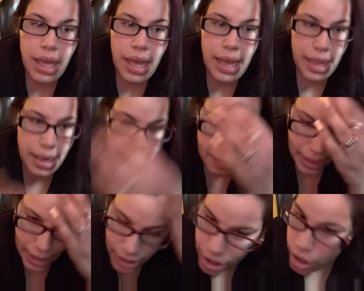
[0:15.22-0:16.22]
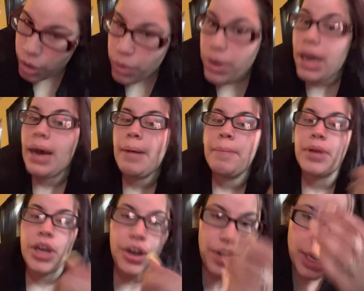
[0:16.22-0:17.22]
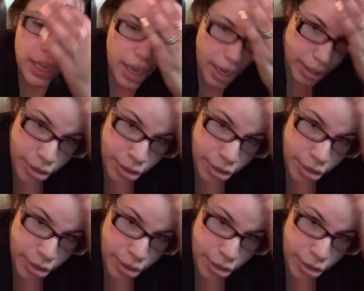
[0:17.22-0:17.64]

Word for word: and my, you know, um, currently on